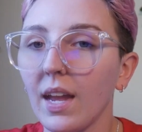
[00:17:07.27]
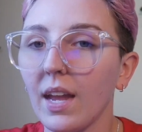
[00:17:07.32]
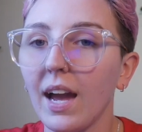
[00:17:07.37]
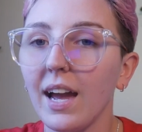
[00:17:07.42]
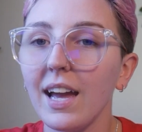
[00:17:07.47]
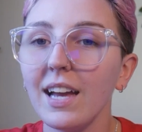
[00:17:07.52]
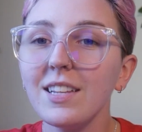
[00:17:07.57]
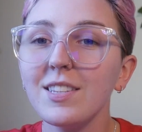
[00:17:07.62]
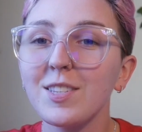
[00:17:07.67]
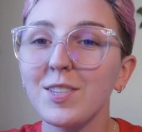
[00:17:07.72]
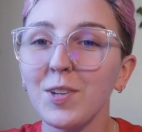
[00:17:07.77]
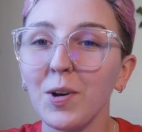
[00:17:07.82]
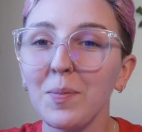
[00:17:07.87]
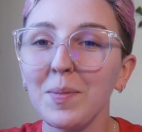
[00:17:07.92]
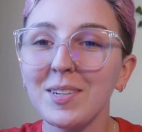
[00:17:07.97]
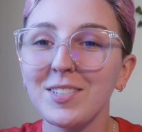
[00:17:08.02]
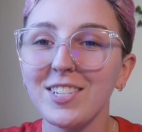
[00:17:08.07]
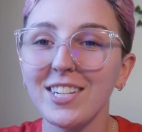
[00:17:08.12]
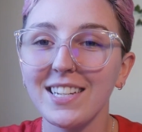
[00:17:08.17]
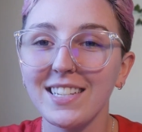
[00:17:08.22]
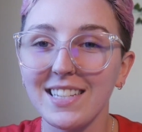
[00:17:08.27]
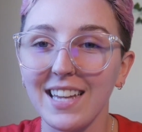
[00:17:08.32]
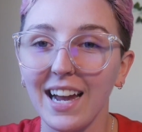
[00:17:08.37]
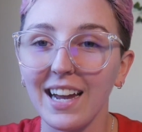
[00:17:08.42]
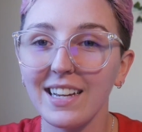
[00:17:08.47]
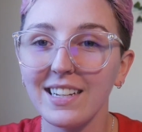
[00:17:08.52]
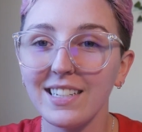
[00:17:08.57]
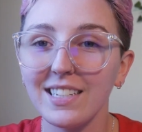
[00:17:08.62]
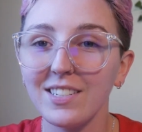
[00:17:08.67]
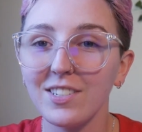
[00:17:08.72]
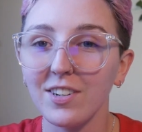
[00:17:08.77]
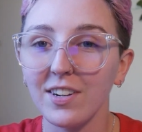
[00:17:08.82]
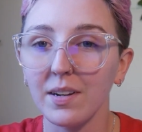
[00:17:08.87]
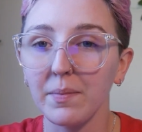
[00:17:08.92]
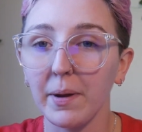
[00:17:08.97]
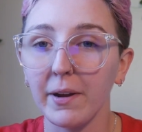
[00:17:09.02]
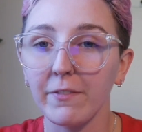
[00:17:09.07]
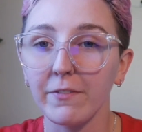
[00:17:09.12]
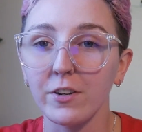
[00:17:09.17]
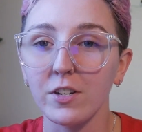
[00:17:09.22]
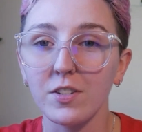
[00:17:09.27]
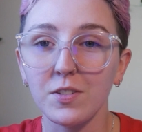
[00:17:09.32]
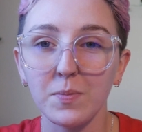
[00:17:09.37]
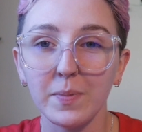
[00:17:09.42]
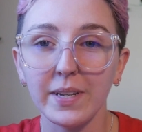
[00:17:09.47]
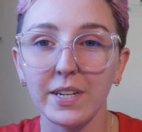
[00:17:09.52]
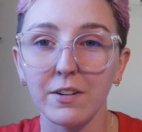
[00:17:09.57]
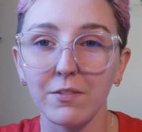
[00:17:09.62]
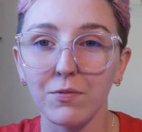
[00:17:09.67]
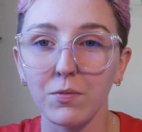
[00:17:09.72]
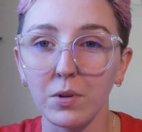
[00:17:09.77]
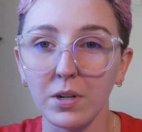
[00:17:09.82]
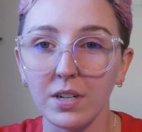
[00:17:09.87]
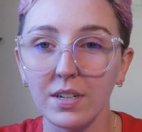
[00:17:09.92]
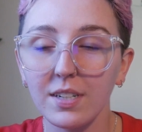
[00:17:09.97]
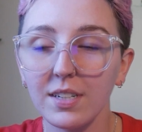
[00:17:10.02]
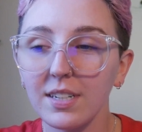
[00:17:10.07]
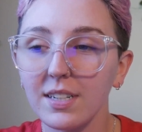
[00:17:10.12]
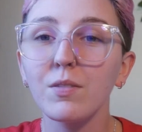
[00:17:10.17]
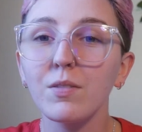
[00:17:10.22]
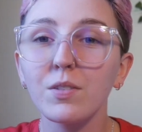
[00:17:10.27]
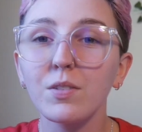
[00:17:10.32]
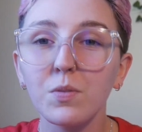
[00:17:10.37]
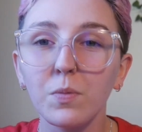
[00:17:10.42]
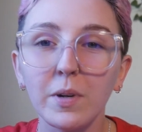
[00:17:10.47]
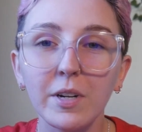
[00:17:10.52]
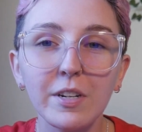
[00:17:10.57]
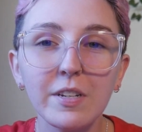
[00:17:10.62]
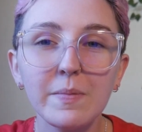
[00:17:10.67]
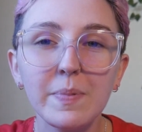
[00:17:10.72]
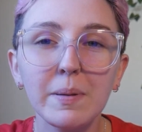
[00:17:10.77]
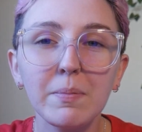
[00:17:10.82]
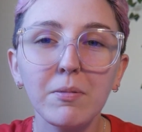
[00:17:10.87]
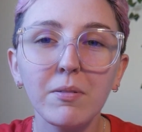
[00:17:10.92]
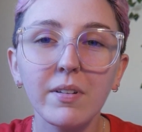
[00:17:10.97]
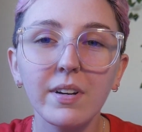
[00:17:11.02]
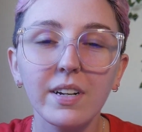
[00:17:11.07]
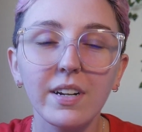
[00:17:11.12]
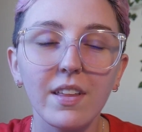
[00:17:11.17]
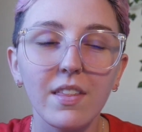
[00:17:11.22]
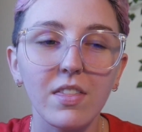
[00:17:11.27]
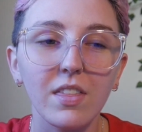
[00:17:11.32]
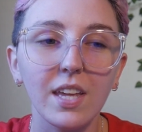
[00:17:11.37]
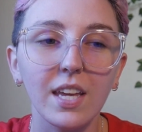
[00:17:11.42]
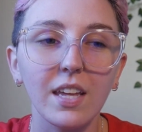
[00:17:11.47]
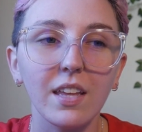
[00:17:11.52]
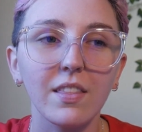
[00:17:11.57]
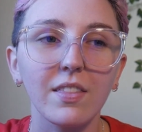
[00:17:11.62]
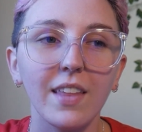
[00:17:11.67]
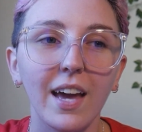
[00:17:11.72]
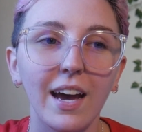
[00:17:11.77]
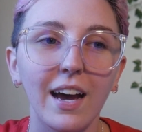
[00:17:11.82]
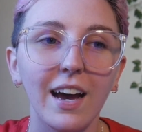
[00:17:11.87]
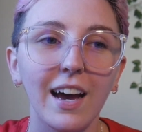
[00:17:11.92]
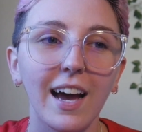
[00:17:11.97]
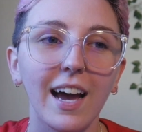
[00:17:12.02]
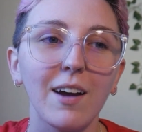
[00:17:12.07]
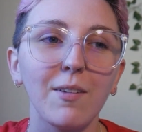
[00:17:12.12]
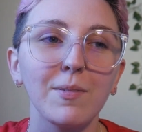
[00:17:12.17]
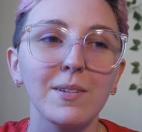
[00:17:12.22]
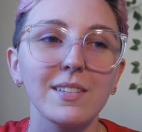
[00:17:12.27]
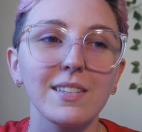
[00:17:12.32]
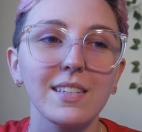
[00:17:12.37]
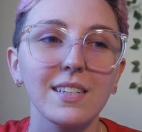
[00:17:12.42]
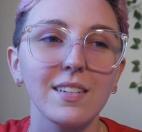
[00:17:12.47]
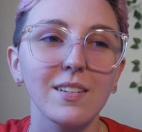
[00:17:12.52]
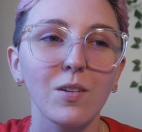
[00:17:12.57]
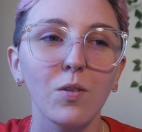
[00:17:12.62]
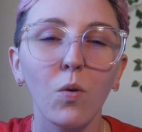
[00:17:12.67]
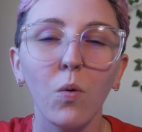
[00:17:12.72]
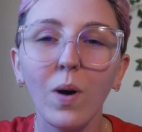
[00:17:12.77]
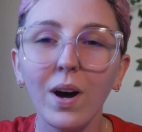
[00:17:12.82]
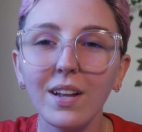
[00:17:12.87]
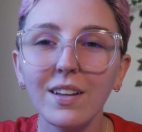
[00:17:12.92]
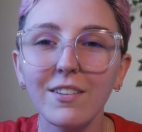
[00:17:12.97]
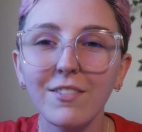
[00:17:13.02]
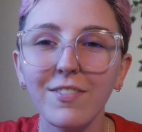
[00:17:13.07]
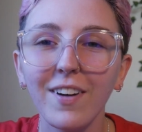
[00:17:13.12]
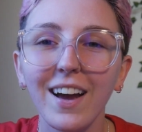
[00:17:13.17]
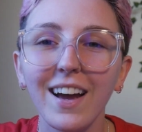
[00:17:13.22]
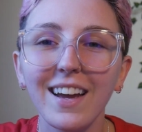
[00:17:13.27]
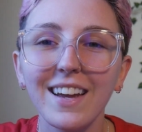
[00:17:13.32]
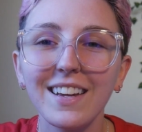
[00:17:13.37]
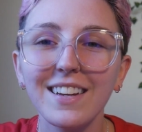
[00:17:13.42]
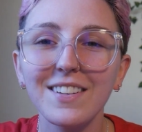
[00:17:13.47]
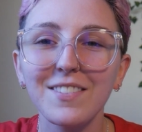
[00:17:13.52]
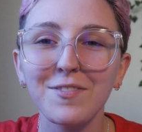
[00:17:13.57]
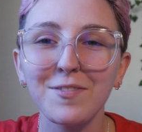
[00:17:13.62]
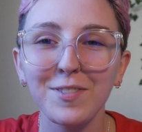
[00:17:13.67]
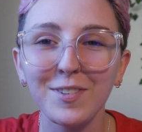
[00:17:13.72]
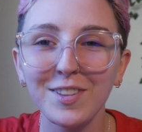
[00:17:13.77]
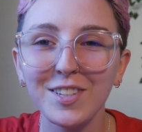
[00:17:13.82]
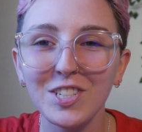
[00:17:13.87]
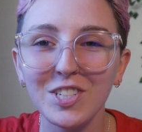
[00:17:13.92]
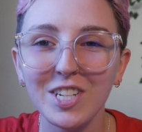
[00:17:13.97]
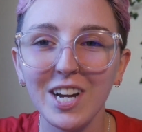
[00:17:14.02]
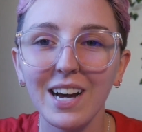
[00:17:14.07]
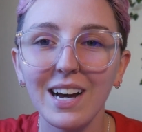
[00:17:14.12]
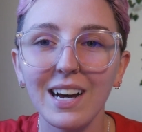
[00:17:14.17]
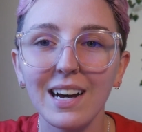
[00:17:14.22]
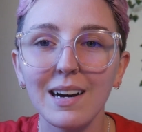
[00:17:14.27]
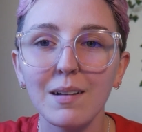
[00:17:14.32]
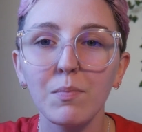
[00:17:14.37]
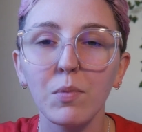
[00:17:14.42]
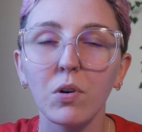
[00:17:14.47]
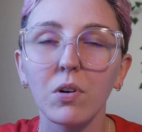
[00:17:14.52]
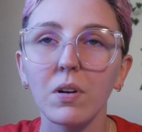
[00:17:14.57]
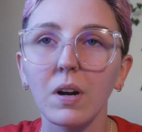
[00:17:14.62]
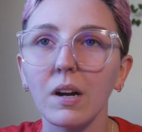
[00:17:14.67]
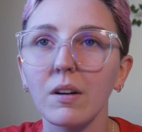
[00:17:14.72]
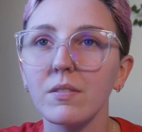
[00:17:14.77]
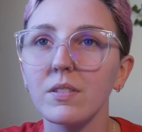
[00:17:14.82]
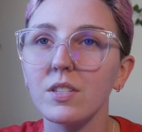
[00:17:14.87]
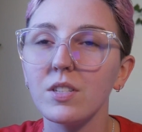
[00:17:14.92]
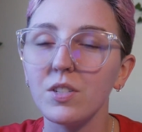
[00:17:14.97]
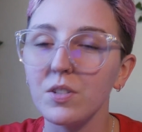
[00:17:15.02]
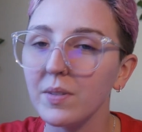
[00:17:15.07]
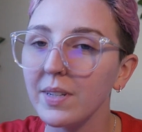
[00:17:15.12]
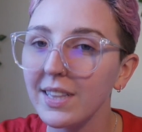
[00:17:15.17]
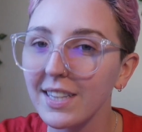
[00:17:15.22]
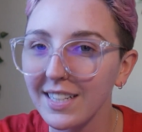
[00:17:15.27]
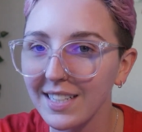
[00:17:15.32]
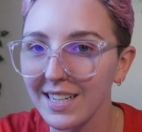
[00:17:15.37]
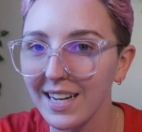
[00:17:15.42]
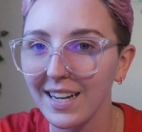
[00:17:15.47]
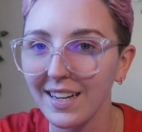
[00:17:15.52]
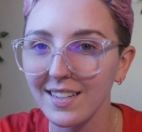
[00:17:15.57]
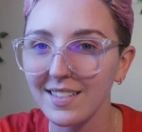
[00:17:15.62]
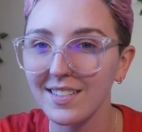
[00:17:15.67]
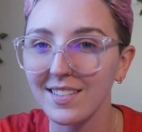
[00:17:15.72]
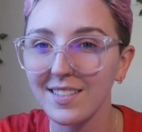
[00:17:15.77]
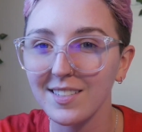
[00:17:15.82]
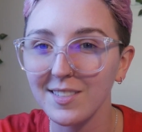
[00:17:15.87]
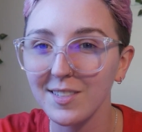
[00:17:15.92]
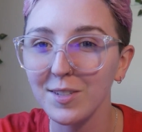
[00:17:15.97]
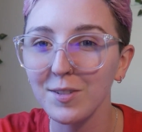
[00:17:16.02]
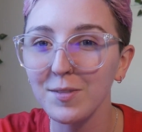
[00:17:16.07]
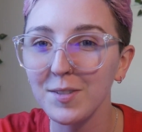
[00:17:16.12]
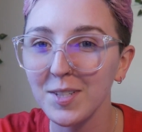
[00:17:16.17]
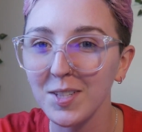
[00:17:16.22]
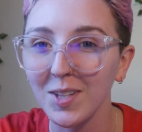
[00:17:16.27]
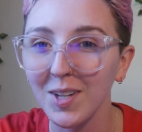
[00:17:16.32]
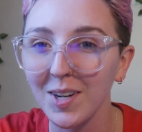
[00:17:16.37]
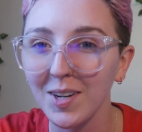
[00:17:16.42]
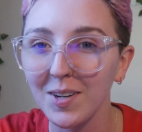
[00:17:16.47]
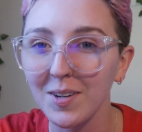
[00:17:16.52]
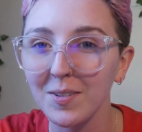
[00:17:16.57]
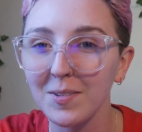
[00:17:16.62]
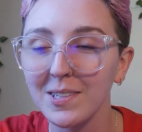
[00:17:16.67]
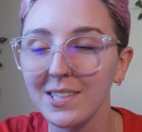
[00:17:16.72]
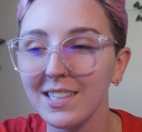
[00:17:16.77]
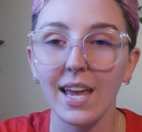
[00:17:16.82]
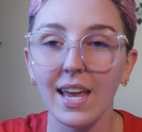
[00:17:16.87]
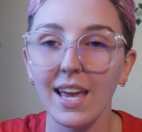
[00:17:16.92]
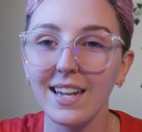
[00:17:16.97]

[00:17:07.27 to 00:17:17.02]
I had so much anxiety during my first week of work. I was worried people were going to think that I wasn't qualified for the job or I was doing the tasks too slow.